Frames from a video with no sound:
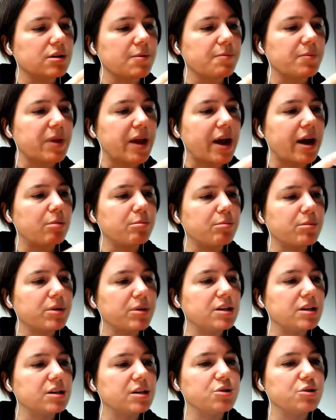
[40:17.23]
how many
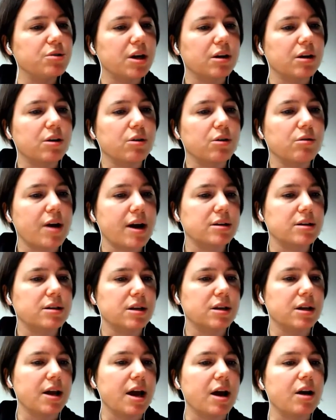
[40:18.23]
did you get correct
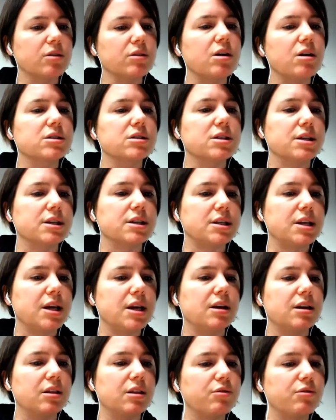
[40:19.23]
and how long did it
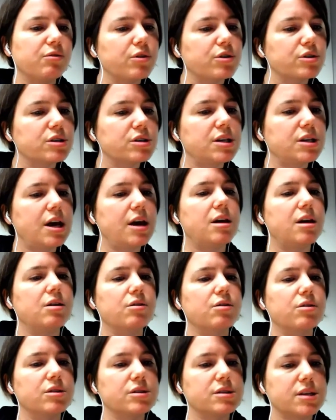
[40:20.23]
take in the first 10
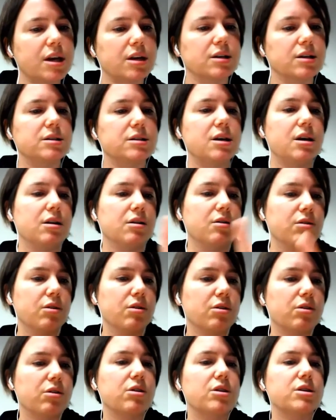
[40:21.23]
or the second 10 or the
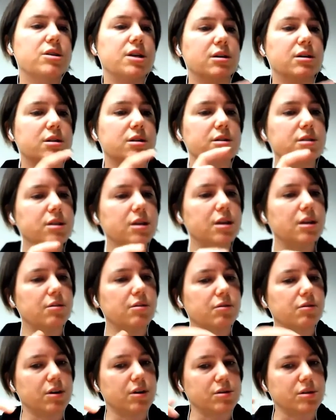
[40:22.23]
third 10, to see
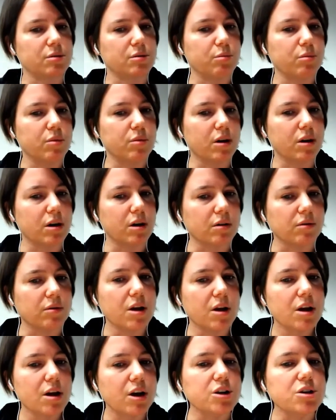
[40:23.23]
if there's a
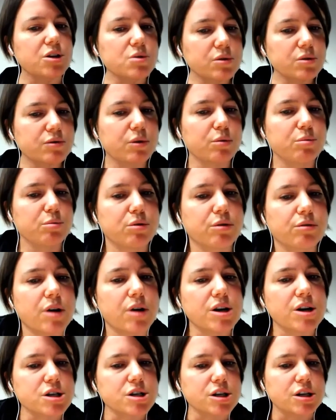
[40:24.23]
useful
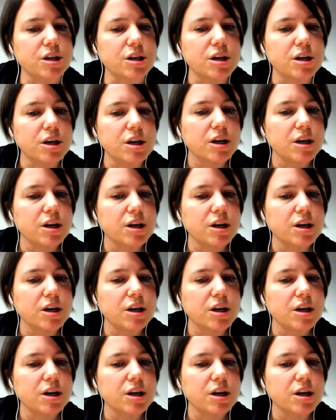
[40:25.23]
progression.